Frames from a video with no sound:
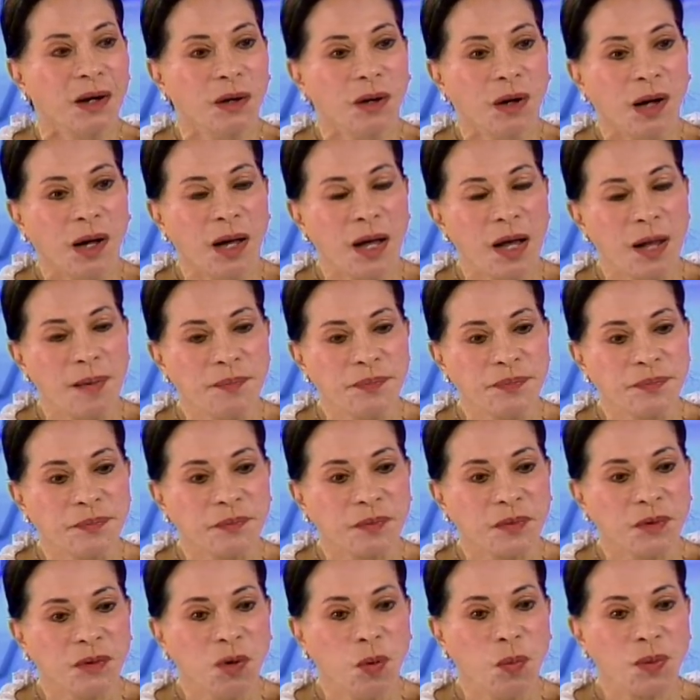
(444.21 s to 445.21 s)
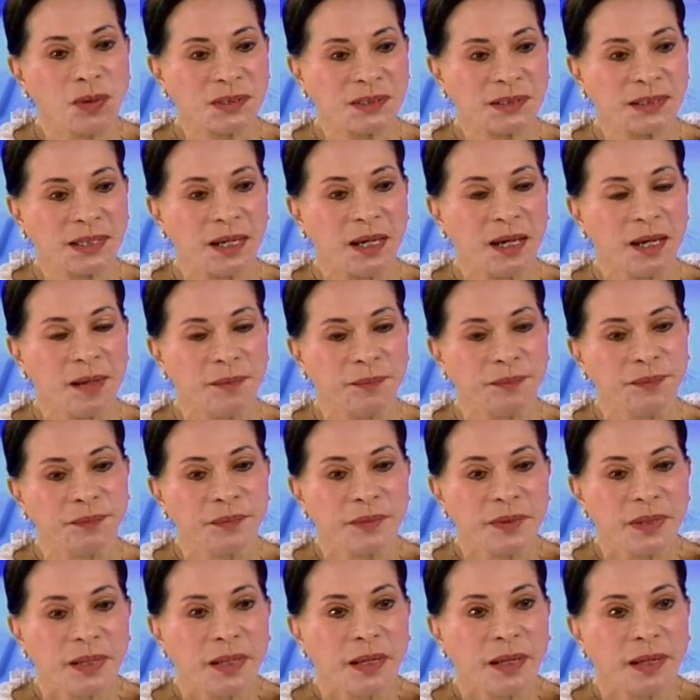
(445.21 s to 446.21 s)
um, who was um,
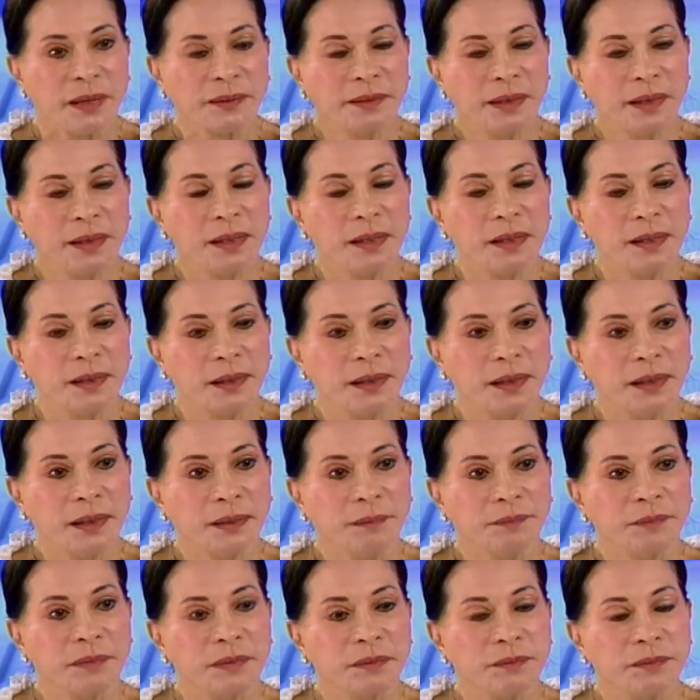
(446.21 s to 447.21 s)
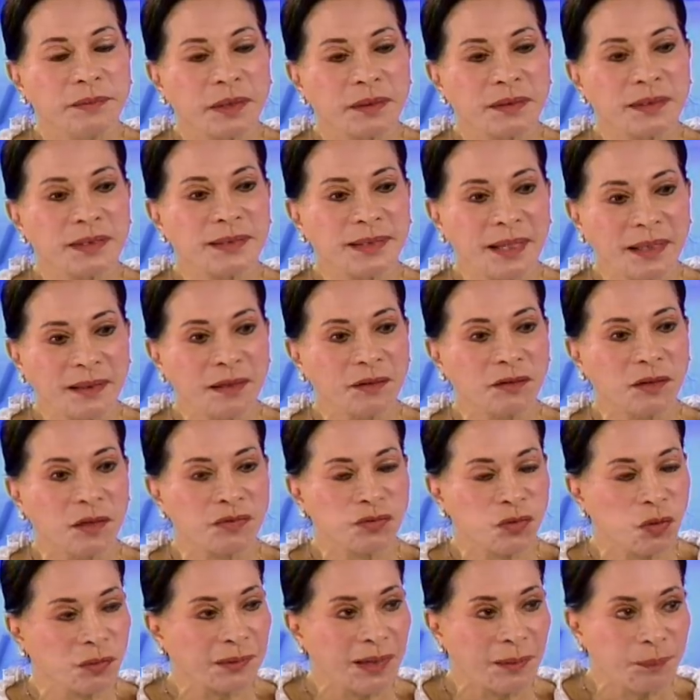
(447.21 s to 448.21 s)
the uh, the descendant of
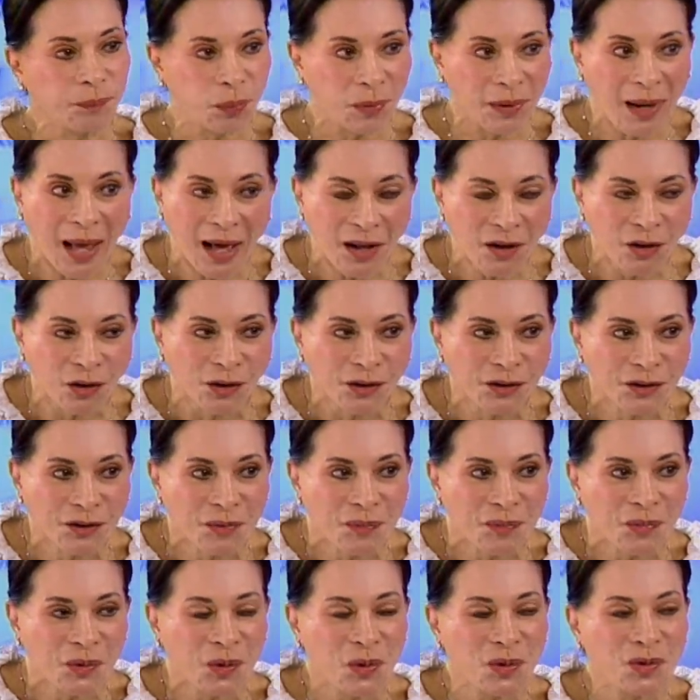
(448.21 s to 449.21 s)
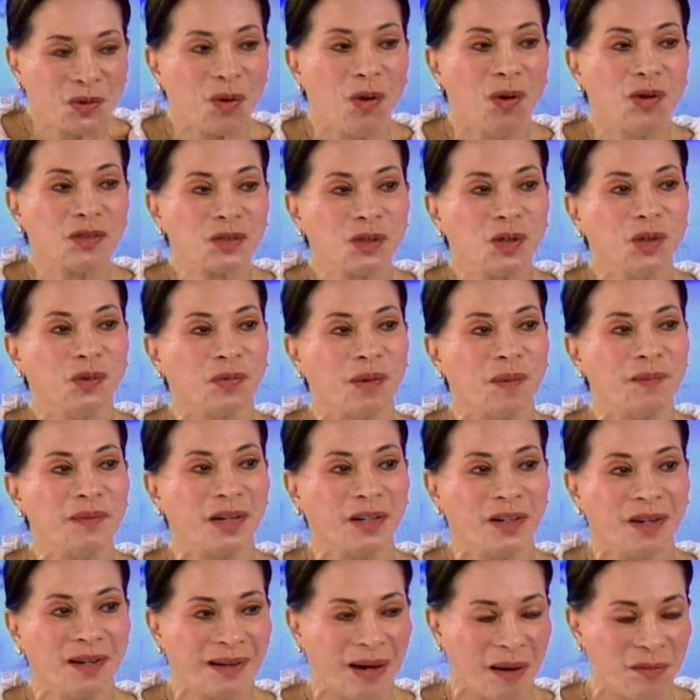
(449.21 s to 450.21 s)
Sultan Pulalon, who's also from the
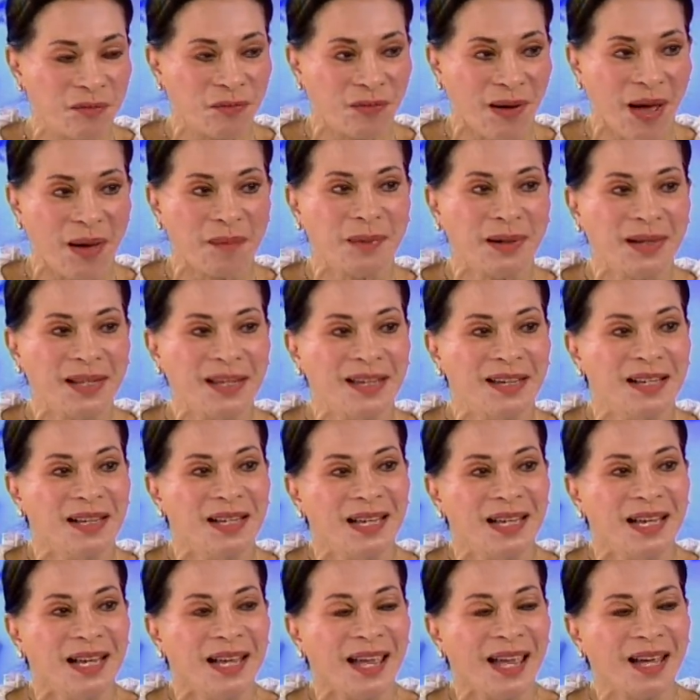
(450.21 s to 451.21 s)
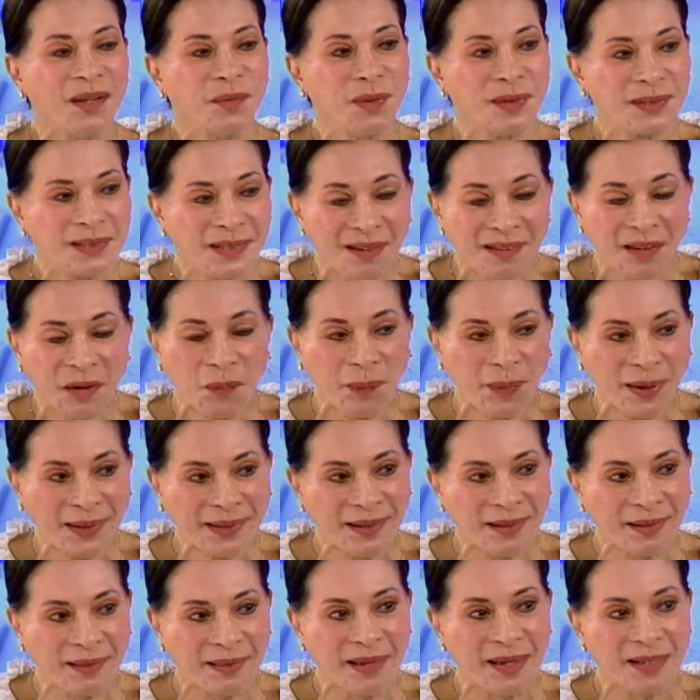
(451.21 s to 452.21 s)
Kiram family, and we
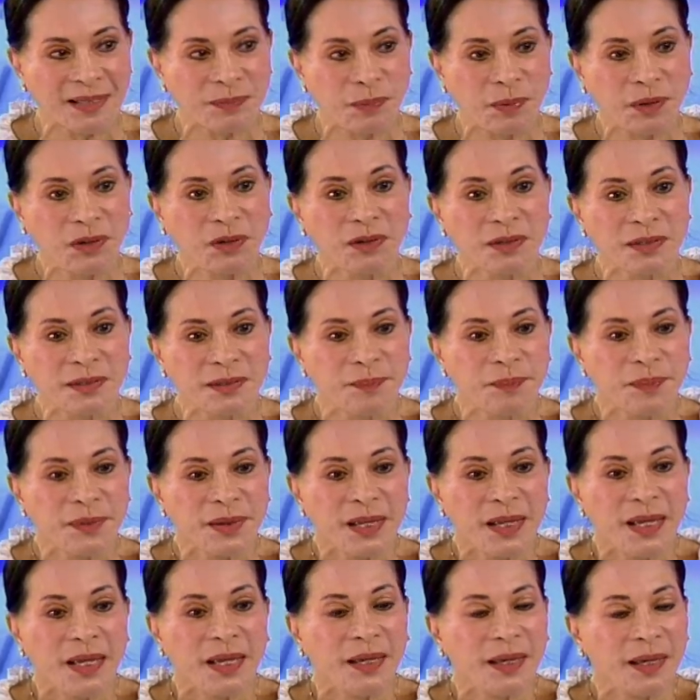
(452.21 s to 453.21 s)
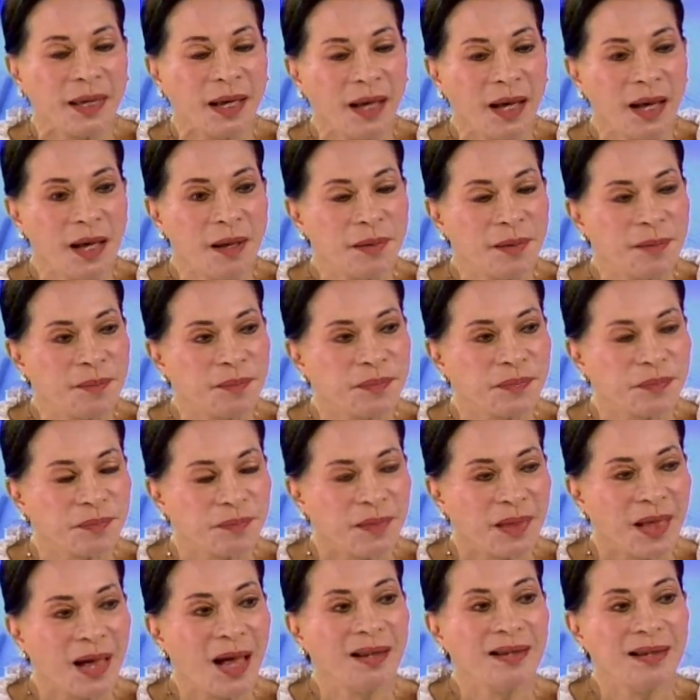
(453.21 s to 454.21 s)
celebrated this because um,
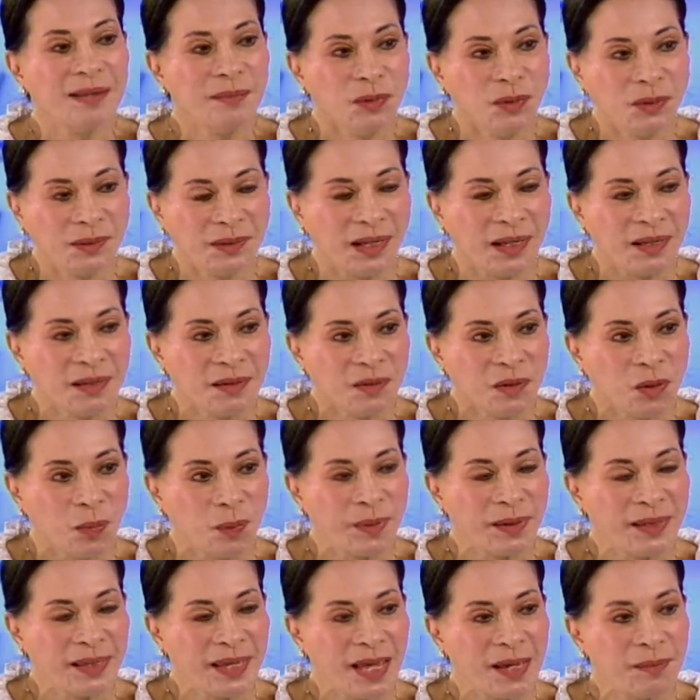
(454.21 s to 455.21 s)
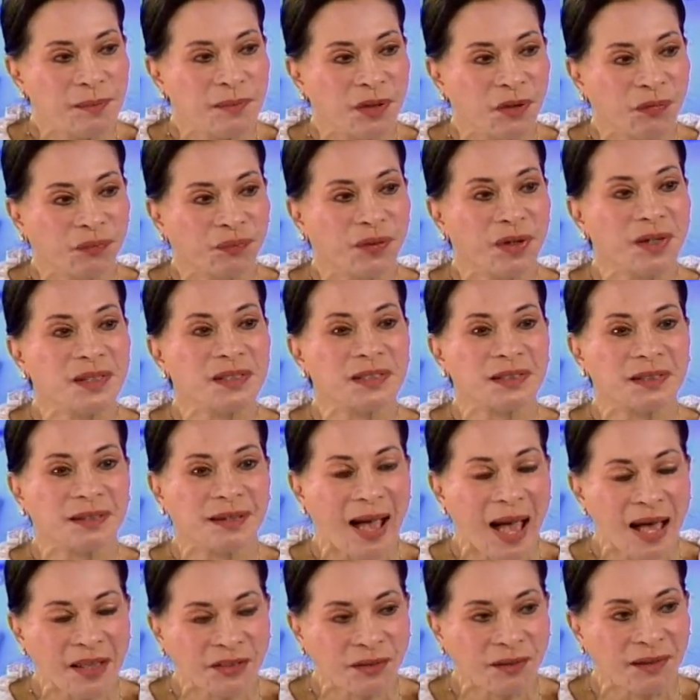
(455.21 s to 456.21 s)
Ali Mudin, who became the first
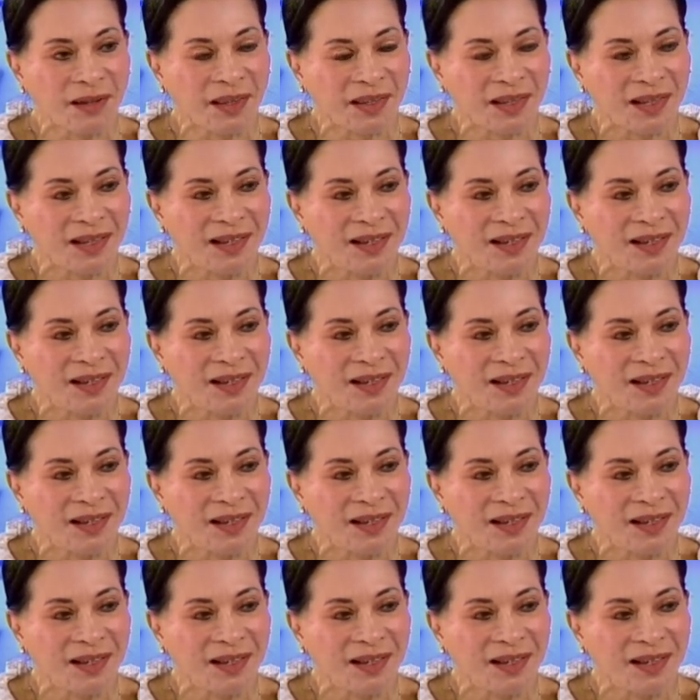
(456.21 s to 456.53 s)
Catholic.